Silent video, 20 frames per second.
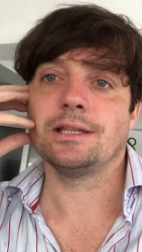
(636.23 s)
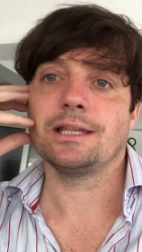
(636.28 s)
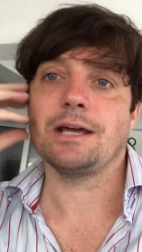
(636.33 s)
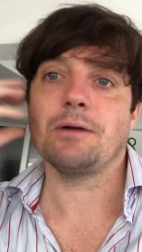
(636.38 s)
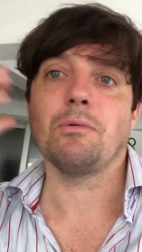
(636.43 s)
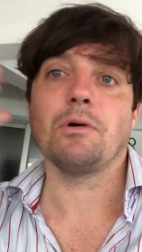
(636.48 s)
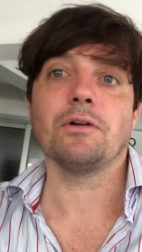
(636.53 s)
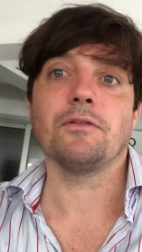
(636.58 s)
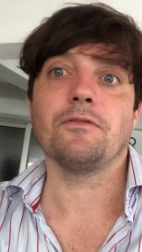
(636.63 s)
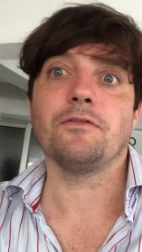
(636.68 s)

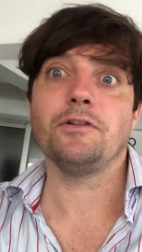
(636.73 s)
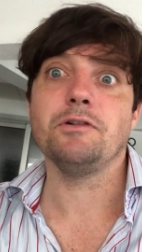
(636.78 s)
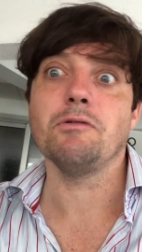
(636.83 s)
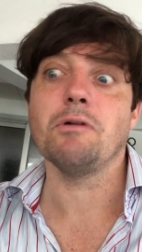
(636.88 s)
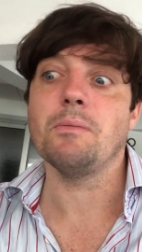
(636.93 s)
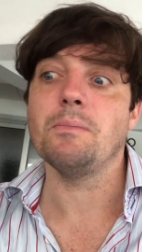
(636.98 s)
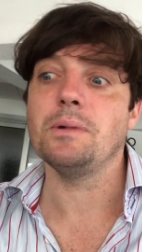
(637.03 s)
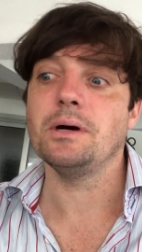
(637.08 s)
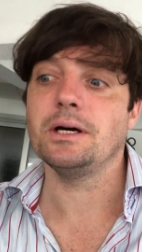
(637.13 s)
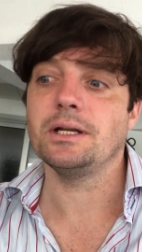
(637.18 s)
They want
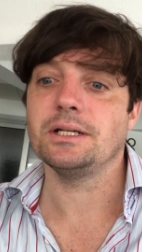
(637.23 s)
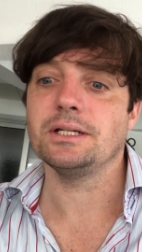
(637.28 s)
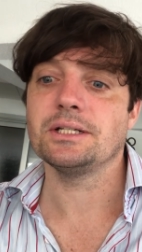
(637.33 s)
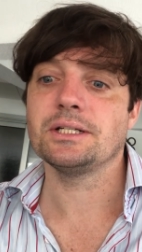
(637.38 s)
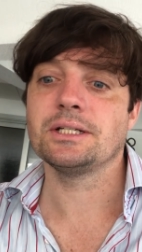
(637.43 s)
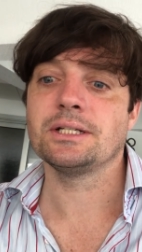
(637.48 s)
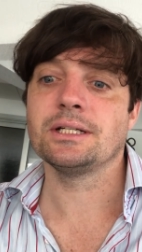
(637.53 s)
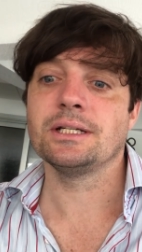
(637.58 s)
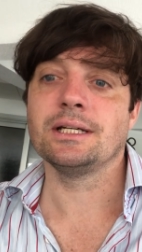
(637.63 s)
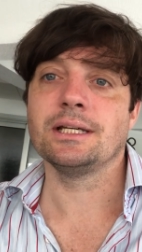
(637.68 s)
fewer
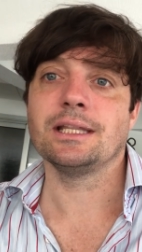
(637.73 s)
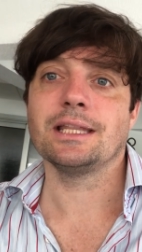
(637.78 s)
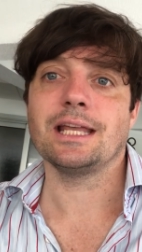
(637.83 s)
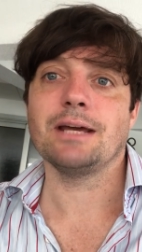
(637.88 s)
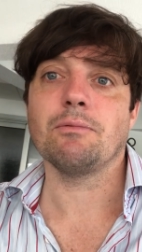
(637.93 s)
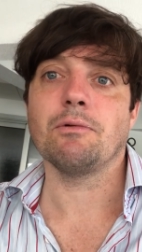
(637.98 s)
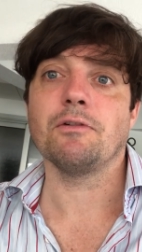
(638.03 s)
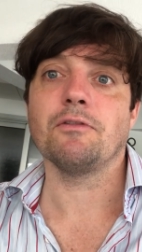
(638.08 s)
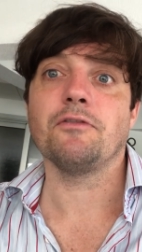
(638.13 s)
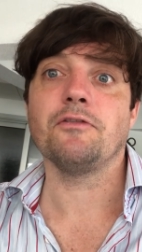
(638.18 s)
murders.
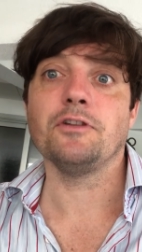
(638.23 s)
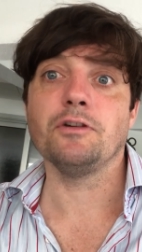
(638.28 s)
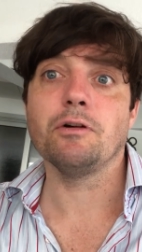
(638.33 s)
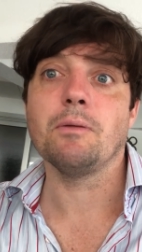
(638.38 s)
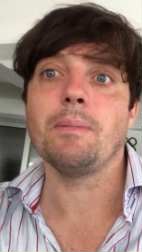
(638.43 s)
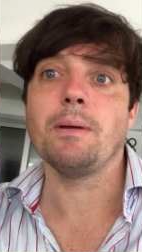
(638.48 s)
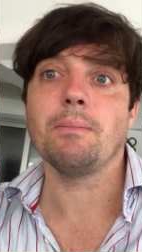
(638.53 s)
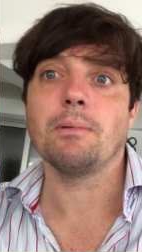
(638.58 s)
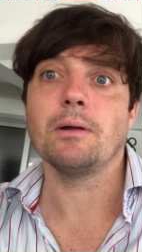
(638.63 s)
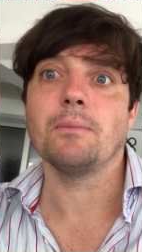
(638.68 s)
They want
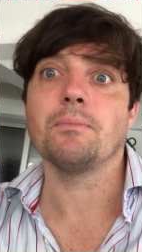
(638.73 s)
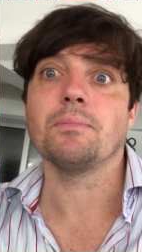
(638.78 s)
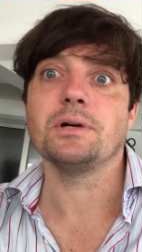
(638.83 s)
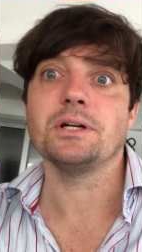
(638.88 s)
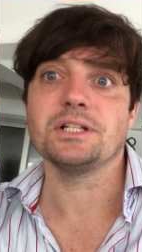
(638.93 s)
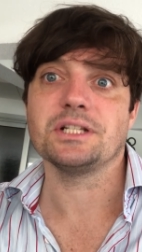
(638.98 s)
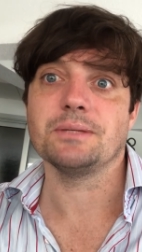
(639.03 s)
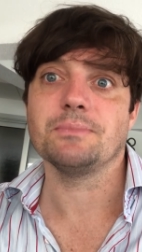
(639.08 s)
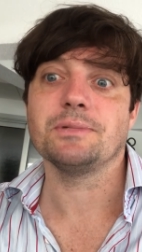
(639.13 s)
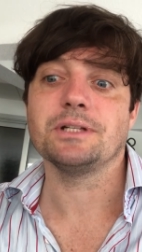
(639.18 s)
fewer people in
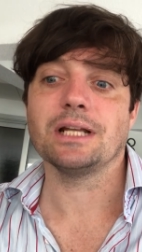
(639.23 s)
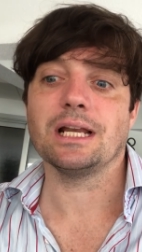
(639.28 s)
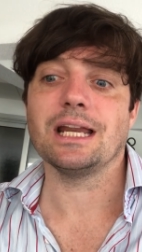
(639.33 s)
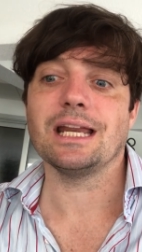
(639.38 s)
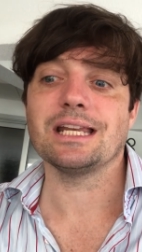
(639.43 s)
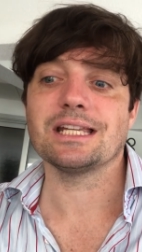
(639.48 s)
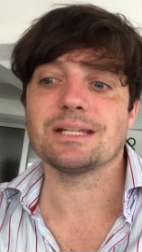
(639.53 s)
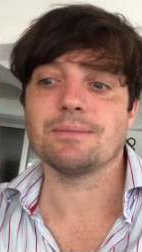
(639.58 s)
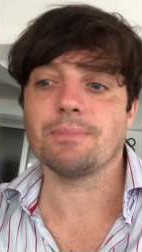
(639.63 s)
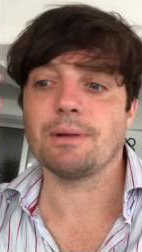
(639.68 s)
prison,
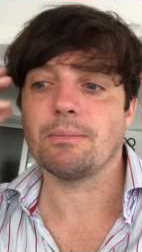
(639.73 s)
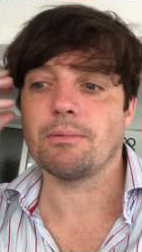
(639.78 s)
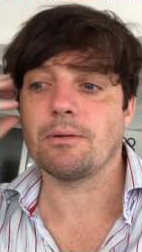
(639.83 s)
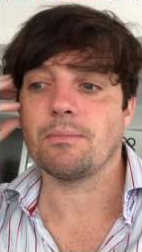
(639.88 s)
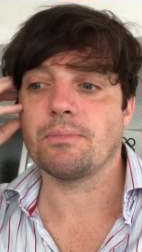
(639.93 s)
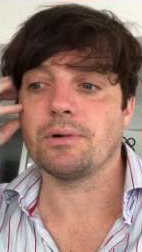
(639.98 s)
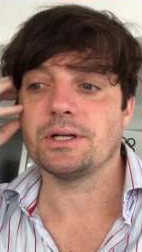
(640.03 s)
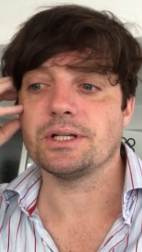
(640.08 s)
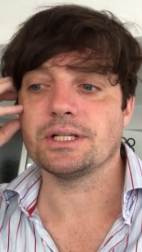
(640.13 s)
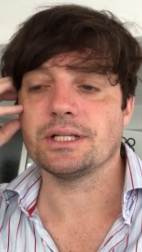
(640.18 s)
particularly innocent people
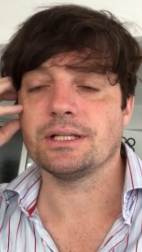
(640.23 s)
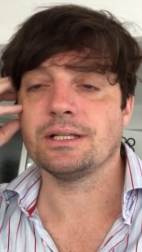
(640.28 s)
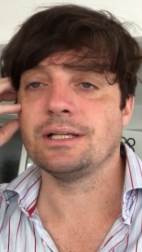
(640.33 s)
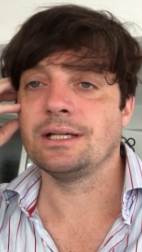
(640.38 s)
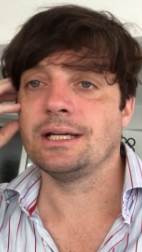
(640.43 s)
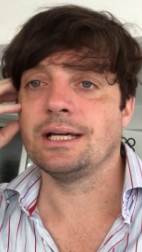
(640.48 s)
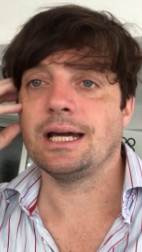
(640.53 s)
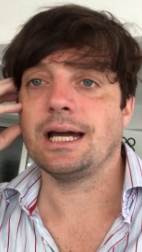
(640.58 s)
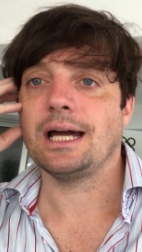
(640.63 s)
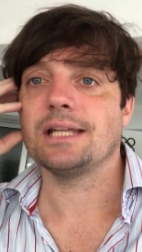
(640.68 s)
in prison,
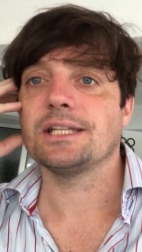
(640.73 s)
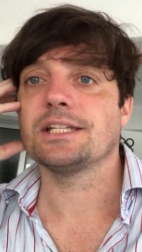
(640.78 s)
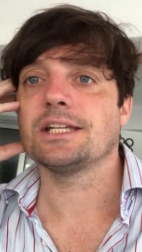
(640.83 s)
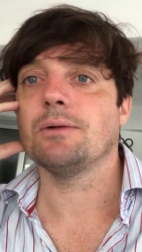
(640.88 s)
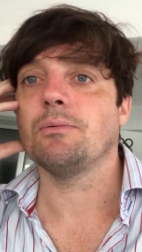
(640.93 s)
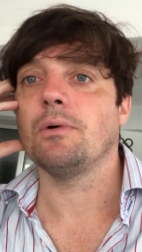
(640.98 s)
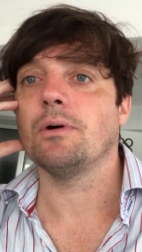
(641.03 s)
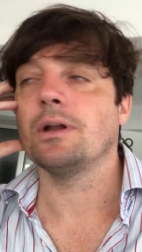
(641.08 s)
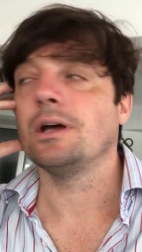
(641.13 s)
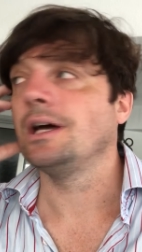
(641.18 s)
and
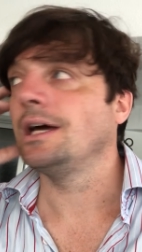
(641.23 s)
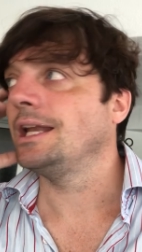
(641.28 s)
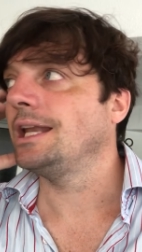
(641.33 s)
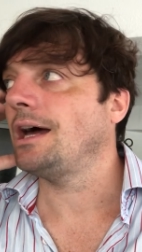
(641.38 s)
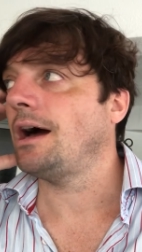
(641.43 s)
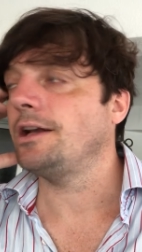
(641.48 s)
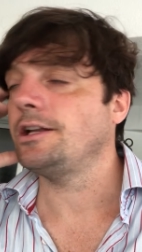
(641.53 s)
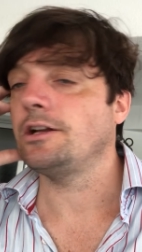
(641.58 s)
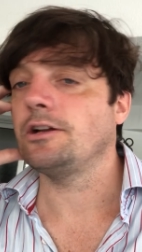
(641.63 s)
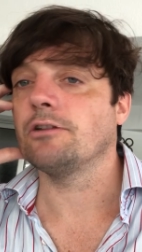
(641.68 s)
so on.
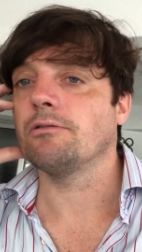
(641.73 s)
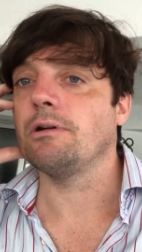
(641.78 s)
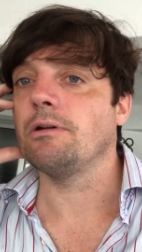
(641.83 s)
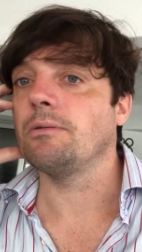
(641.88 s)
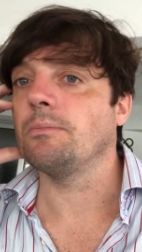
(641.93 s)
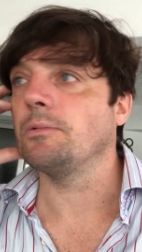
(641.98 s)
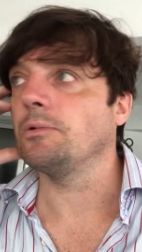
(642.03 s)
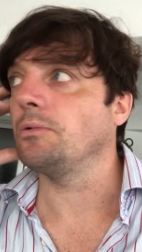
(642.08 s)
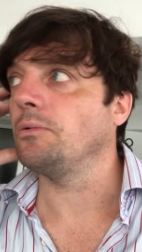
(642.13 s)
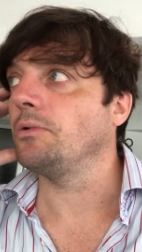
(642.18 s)
Now, I don't agree
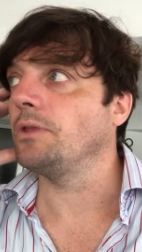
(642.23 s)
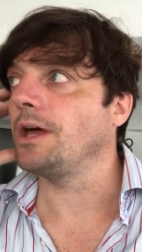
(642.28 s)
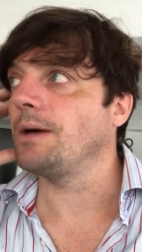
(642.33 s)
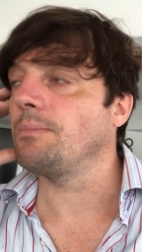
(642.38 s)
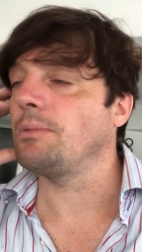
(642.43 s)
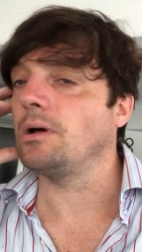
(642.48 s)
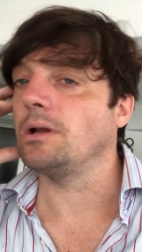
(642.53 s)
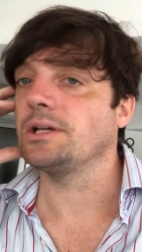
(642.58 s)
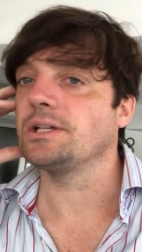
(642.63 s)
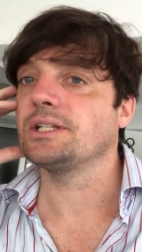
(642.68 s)
with them on all their
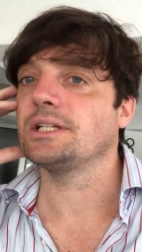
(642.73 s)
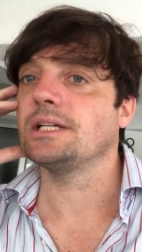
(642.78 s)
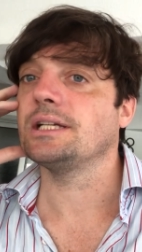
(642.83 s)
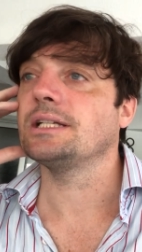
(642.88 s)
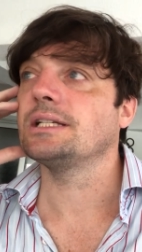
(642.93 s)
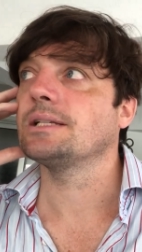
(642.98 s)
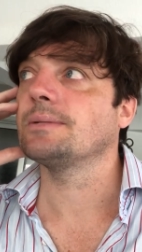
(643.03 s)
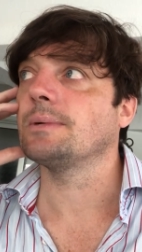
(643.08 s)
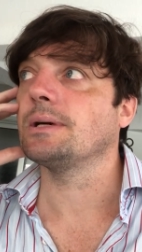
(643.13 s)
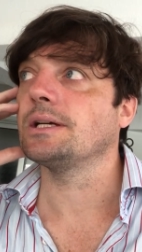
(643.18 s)

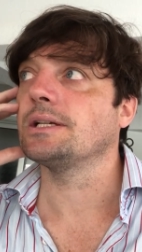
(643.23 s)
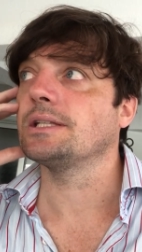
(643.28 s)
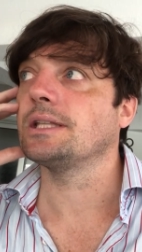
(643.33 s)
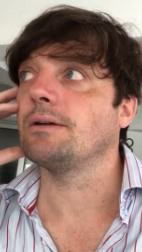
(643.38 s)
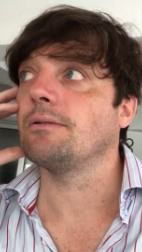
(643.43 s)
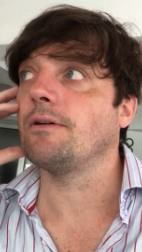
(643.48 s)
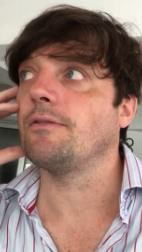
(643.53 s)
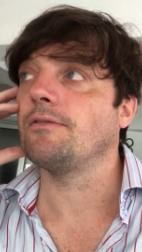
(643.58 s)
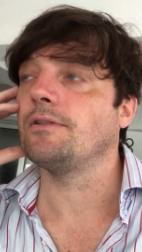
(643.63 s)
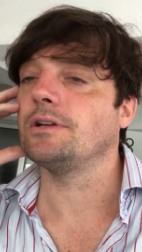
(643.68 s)
policies because
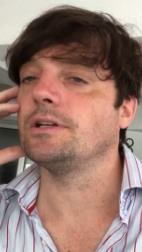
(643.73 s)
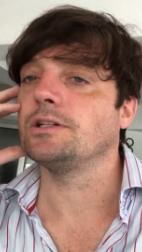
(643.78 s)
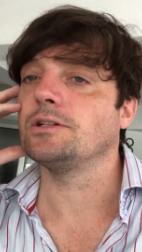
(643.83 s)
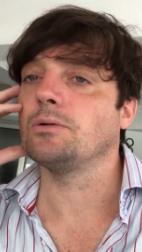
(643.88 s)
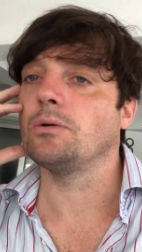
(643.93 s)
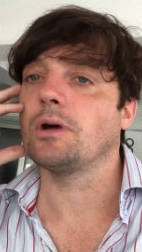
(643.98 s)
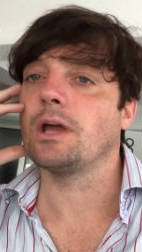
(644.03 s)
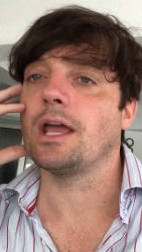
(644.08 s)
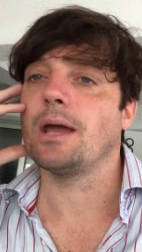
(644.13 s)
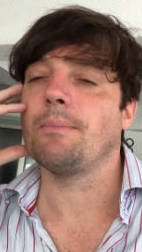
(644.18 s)
they're often
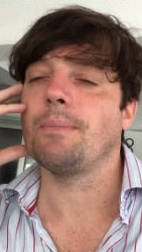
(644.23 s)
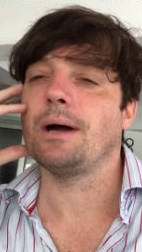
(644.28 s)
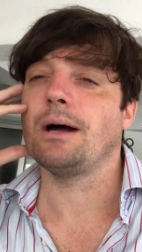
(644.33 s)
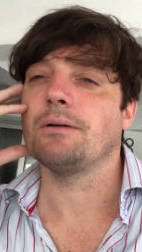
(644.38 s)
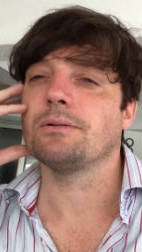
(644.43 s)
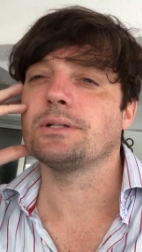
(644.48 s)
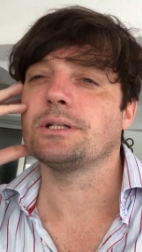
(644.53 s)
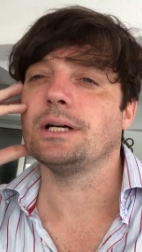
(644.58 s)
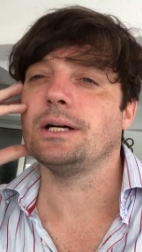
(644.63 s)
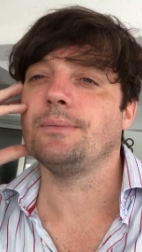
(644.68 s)
talking
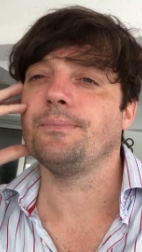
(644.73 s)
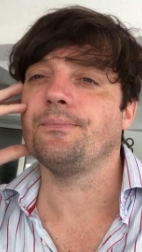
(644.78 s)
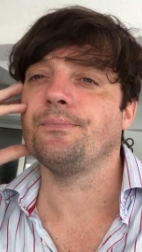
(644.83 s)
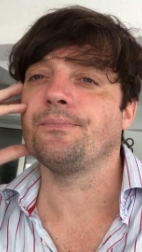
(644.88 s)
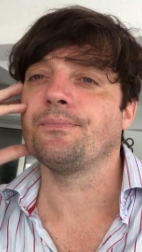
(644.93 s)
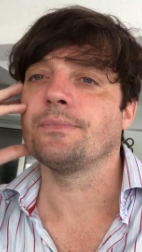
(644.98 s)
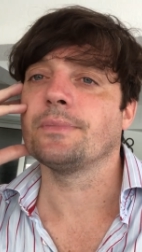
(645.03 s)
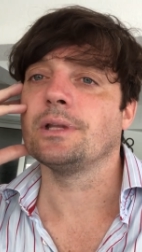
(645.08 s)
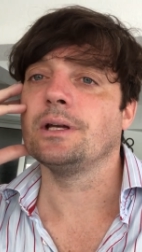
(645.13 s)
about, um,